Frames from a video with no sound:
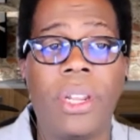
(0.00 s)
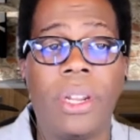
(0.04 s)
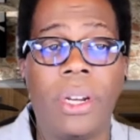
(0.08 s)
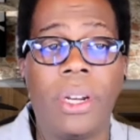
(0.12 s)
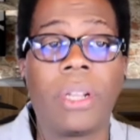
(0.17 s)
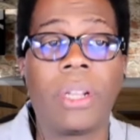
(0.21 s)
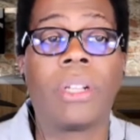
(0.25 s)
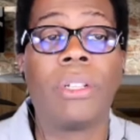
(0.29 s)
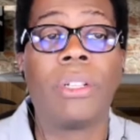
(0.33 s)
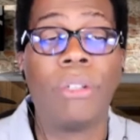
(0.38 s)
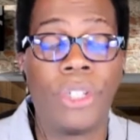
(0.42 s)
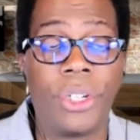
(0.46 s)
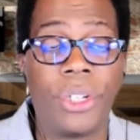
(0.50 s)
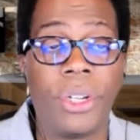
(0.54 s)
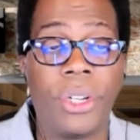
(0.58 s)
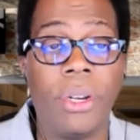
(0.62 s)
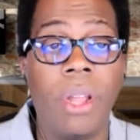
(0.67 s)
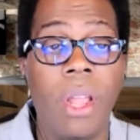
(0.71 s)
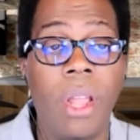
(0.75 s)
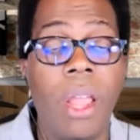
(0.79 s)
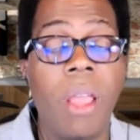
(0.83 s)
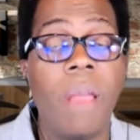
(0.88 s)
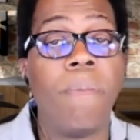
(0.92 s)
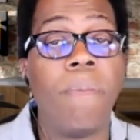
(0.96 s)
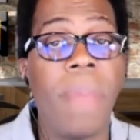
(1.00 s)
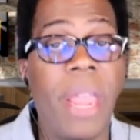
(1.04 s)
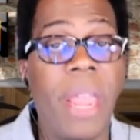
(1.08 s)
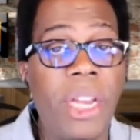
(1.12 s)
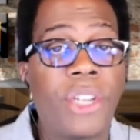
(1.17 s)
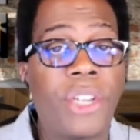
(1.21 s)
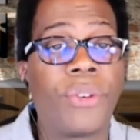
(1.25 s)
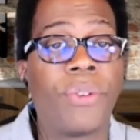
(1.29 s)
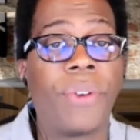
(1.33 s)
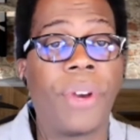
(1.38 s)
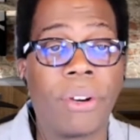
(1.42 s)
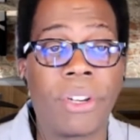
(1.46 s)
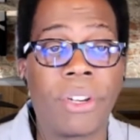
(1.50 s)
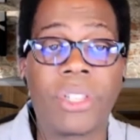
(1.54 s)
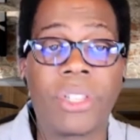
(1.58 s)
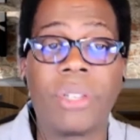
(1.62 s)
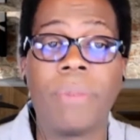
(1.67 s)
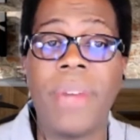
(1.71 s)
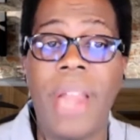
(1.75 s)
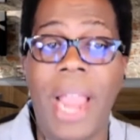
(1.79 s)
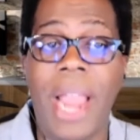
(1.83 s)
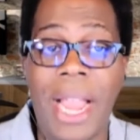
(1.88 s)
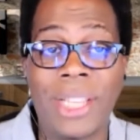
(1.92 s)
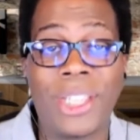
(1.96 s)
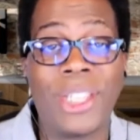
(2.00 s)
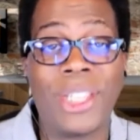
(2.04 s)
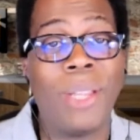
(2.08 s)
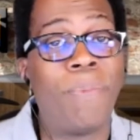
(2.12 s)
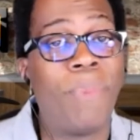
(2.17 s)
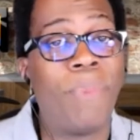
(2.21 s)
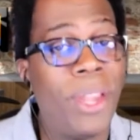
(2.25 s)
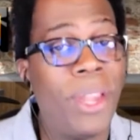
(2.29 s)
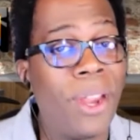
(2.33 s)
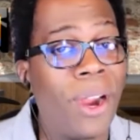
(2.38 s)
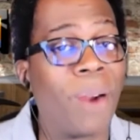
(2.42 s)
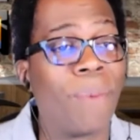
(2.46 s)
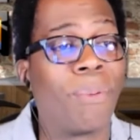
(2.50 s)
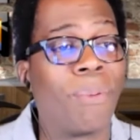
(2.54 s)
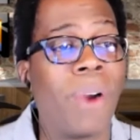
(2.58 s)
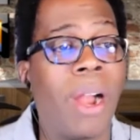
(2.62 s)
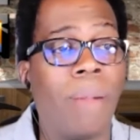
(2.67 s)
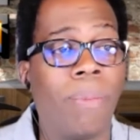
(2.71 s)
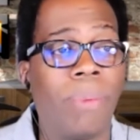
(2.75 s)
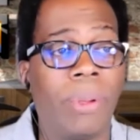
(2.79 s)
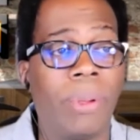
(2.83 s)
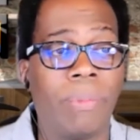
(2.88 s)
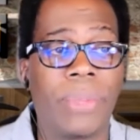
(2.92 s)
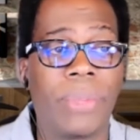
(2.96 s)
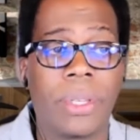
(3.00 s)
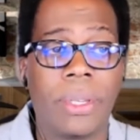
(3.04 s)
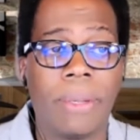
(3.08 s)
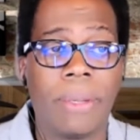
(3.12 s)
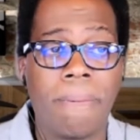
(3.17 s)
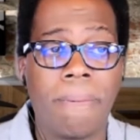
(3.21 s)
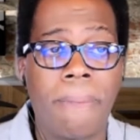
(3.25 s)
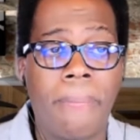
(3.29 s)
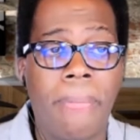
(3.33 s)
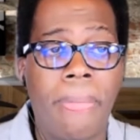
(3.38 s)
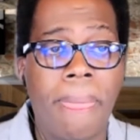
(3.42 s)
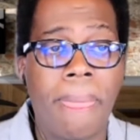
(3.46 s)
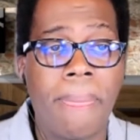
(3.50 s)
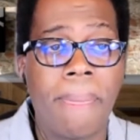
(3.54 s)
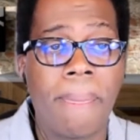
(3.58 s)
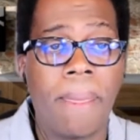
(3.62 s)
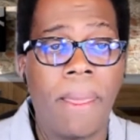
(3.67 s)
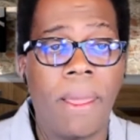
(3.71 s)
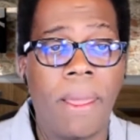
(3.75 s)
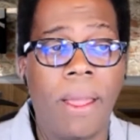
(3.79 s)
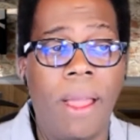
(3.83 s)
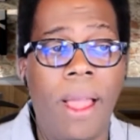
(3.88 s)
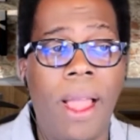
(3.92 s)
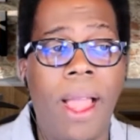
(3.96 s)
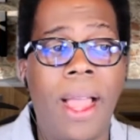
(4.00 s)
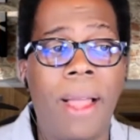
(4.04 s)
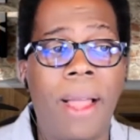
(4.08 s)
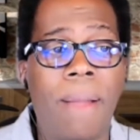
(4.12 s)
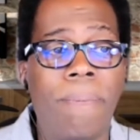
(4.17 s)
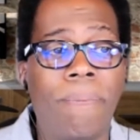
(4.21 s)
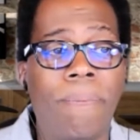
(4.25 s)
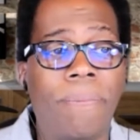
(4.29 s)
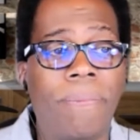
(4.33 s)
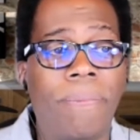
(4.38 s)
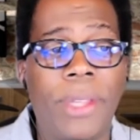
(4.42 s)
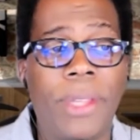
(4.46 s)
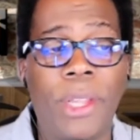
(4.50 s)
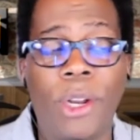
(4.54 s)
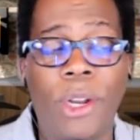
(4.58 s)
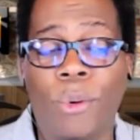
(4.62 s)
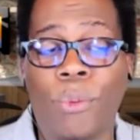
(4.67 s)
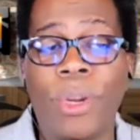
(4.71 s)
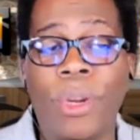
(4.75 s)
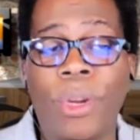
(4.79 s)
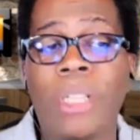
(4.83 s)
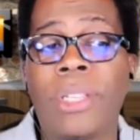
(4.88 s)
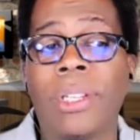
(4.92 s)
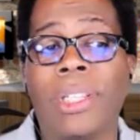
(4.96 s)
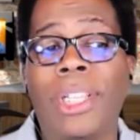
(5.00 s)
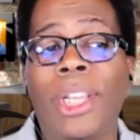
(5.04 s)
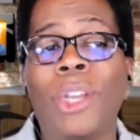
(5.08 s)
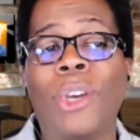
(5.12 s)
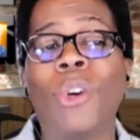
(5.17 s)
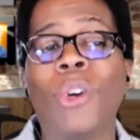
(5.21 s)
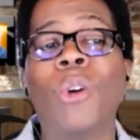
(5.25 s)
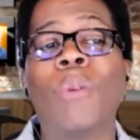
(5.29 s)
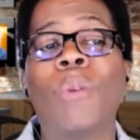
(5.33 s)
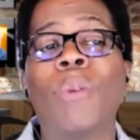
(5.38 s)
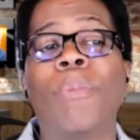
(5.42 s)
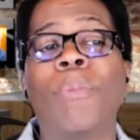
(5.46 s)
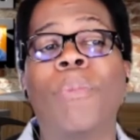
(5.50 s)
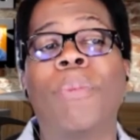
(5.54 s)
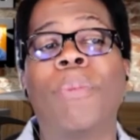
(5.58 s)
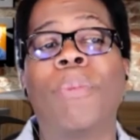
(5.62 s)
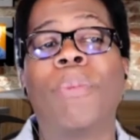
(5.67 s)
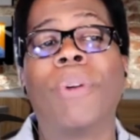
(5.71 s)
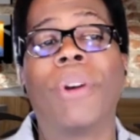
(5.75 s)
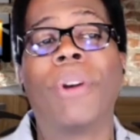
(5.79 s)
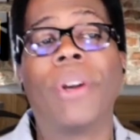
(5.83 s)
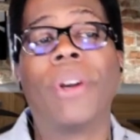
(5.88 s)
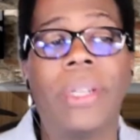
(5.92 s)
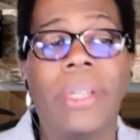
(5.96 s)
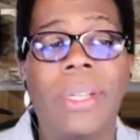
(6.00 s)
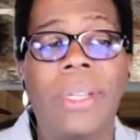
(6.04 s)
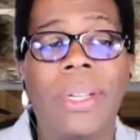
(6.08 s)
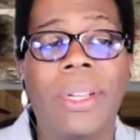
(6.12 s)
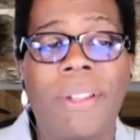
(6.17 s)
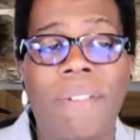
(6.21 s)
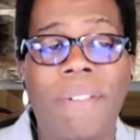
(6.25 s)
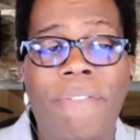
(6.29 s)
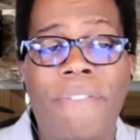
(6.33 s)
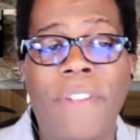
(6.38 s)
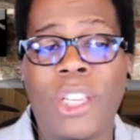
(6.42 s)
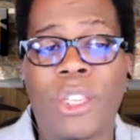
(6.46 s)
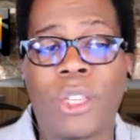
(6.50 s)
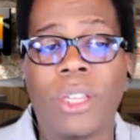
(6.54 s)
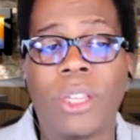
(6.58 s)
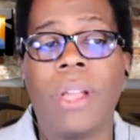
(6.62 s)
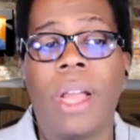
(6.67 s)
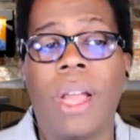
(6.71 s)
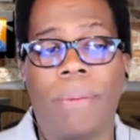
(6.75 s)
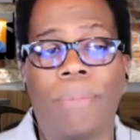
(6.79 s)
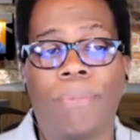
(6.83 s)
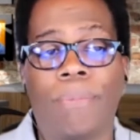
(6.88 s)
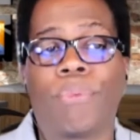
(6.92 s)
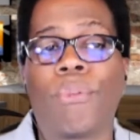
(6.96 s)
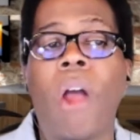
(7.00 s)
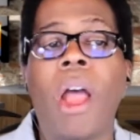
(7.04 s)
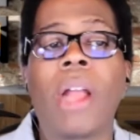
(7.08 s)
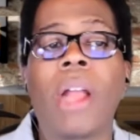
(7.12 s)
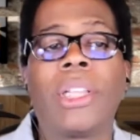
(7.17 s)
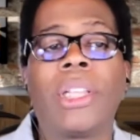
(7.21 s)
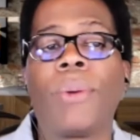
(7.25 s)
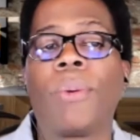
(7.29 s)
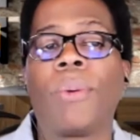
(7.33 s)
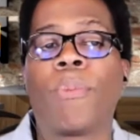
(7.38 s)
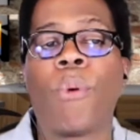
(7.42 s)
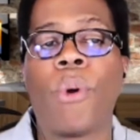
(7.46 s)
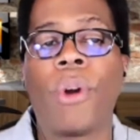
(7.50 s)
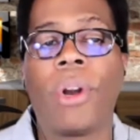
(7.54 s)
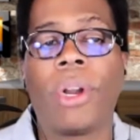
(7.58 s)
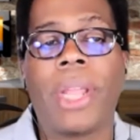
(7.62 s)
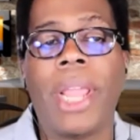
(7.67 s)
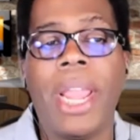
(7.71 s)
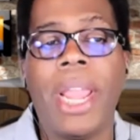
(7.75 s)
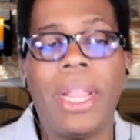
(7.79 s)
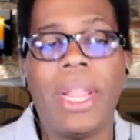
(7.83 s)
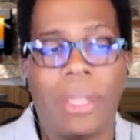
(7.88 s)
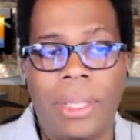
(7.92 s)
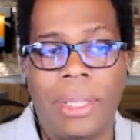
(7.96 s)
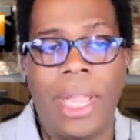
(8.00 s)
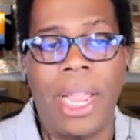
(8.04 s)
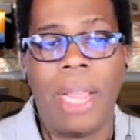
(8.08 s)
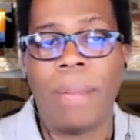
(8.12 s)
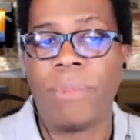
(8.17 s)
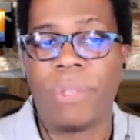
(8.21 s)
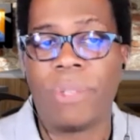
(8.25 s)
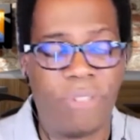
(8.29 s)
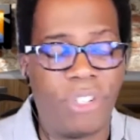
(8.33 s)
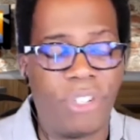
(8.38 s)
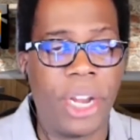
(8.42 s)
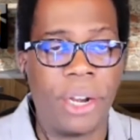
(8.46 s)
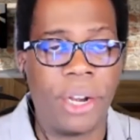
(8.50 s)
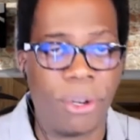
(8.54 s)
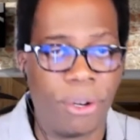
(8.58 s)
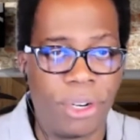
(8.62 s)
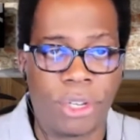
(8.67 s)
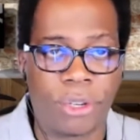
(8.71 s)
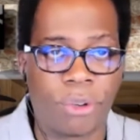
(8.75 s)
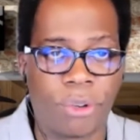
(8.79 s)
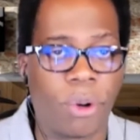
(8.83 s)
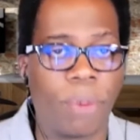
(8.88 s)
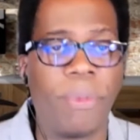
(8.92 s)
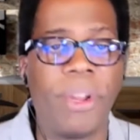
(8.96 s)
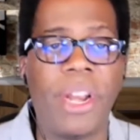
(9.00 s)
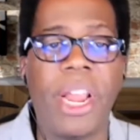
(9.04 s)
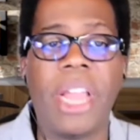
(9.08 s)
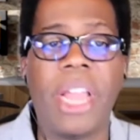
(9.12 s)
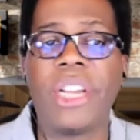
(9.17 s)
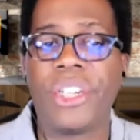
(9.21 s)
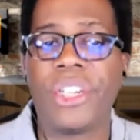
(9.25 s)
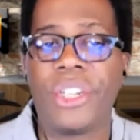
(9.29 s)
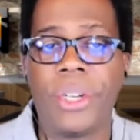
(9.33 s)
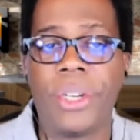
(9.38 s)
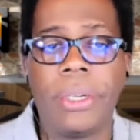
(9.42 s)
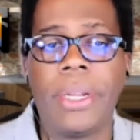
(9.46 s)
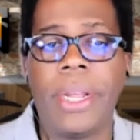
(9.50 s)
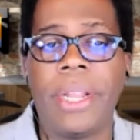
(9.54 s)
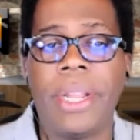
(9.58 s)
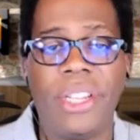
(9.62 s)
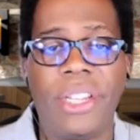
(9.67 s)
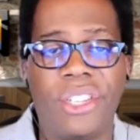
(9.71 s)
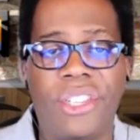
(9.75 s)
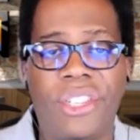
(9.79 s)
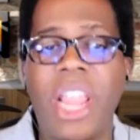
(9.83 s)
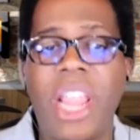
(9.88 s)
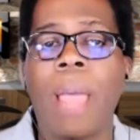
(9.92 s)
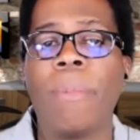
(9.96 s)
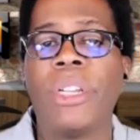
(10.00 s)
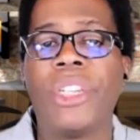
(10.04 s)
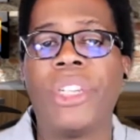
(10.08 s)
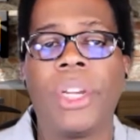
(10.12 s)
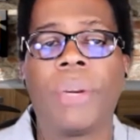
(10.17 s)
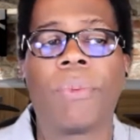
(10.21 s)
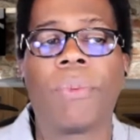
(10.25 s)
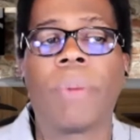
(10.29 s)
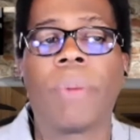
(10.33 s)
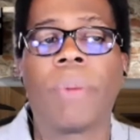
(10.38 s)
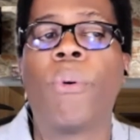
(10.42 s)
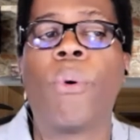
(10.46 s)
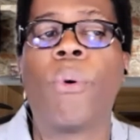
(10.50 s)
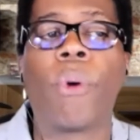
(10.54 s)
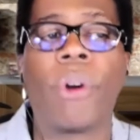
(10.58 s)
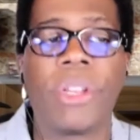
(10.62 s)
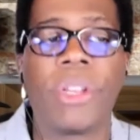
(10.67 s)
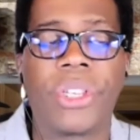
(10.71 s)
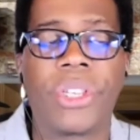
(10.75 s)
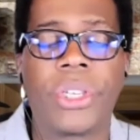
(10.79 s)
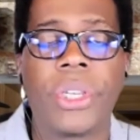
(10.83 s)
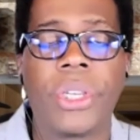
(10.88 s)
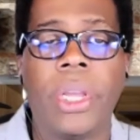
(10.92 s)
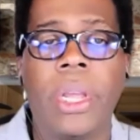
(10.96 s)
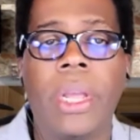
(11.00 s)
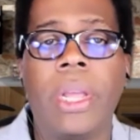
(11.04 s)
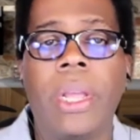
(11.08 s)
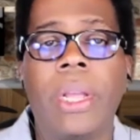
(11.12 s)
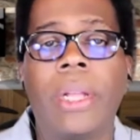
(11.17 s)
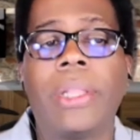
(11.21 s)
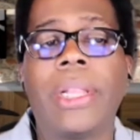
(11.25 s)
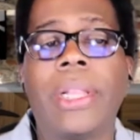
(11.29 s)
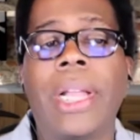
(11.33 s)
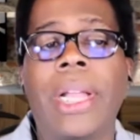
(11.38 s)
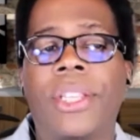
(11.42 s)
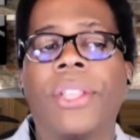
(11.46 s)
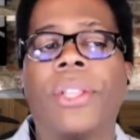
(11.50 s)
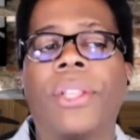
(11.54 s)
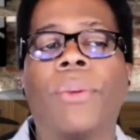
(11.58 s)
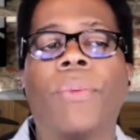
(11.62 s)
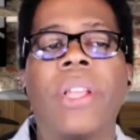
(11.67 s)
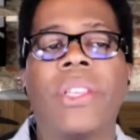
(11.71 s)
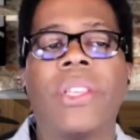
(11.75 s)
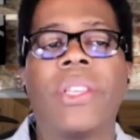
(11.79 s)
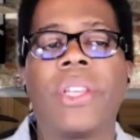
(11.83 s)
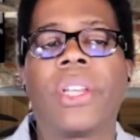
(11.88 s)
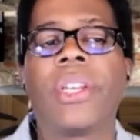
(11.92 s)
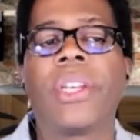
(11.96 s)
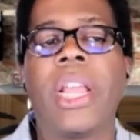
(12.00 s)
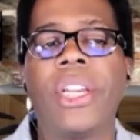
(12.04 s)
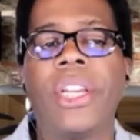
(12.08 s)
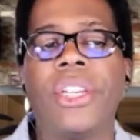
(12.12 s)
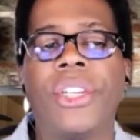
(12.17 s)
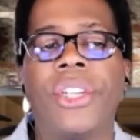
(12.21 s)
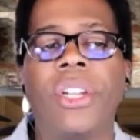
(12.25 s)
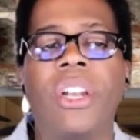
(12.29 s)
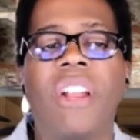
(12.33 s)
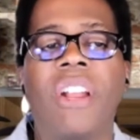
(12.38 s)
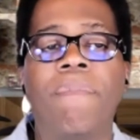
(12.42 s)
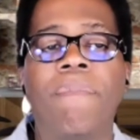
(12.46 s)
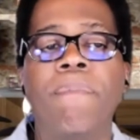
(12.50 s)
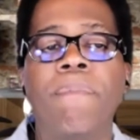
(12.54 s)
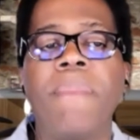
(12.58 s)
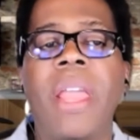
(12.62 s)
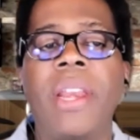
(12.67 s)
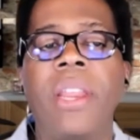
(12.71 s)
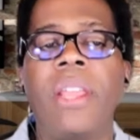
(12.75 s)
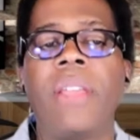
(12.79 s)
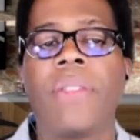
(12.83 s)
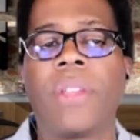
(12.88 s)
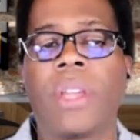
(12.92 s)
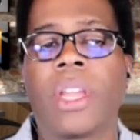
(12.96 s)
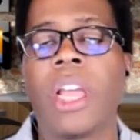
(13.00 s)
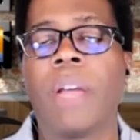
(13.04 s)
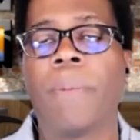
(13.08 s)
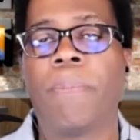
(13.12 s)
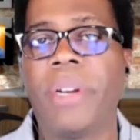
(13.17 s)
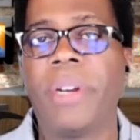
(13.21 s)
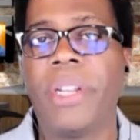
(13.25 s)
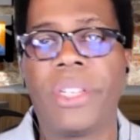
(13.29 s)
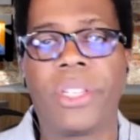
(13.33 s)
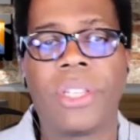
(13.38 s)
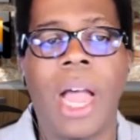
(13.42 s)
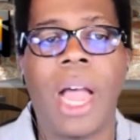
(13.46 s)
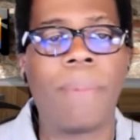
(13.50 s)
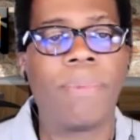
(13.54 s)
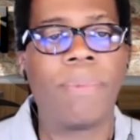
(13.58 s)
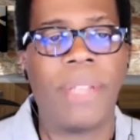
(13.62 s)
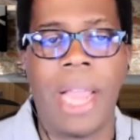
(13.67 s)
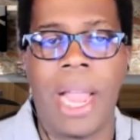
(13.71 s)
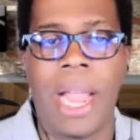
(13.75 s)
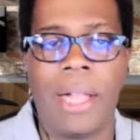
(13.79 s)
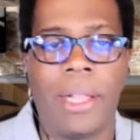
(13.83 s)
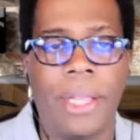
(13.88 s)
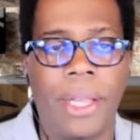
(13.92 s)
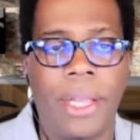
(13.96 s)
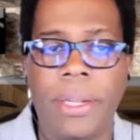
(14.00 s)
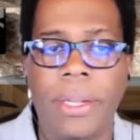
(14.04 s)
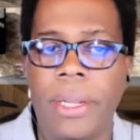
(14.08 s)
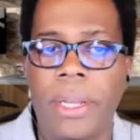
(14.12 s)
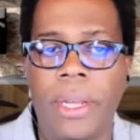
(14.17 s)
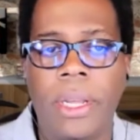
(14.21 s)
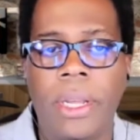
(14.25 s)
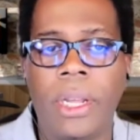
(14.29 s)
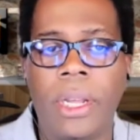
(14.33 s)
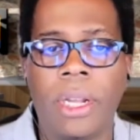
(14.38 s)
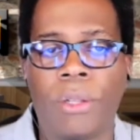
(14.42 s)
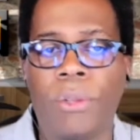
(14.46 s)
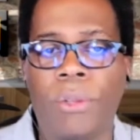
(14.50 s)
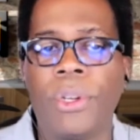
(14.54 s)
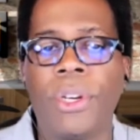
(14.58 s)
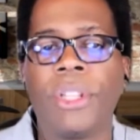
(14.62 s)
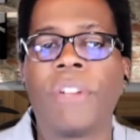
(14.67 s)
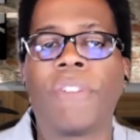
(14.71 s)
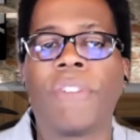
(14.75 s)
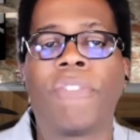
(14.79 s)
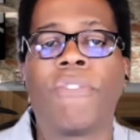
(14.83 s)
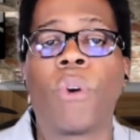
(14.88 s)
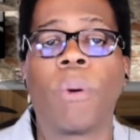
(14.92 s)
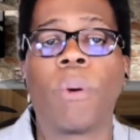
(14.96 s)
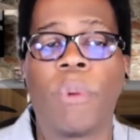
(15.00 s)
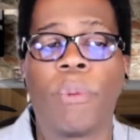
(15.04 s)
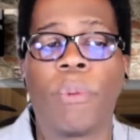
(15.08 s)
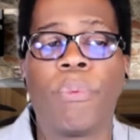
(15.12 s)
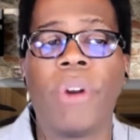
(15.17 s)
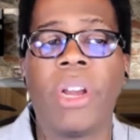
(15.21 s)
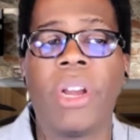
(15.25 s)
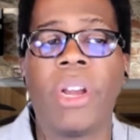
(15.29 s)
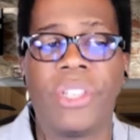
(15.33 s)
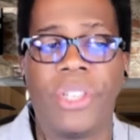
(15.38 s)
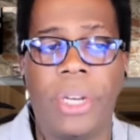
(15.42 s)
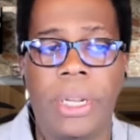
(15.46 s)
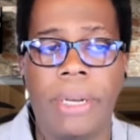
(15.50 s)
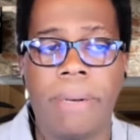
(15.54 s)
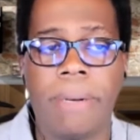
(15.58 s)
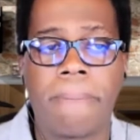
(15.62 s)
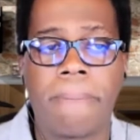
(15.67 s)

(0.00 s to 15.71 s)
inclusion, may trigger some nasty PR problems. Recently, Uber faced broadly reported claims of gender discrimination, and these damaging reports led to the resignation of many of the company's top talent, including their former president.